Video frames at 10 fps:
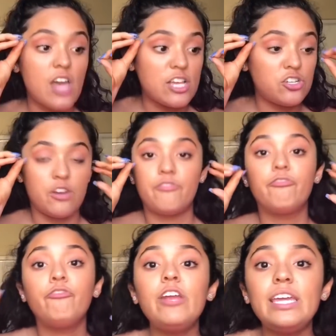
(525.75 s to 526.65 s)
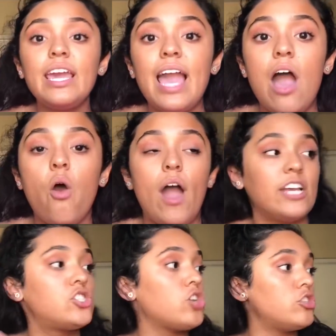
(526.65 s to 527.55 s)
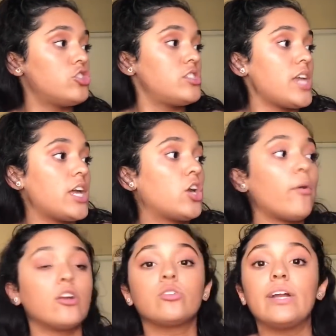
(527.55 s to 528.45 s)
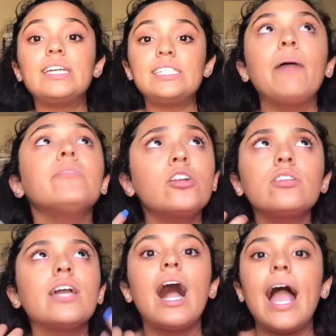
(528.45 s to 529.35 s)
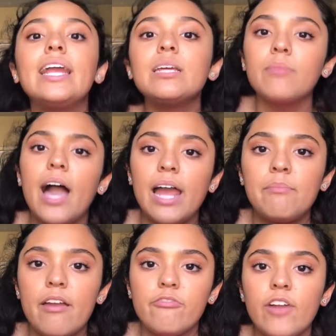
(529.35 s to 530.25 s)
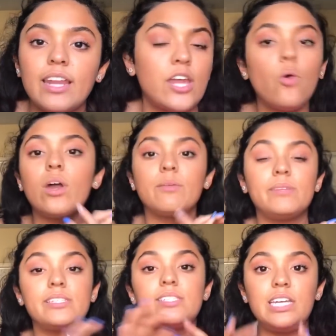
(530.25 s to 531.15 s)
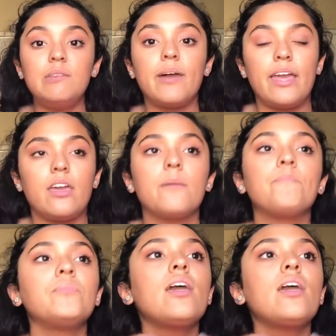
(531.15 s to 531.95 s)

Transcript: I started freaking out. I start just like going crazy. I'm literally hiding behind my friend. I don't want to be seen by him.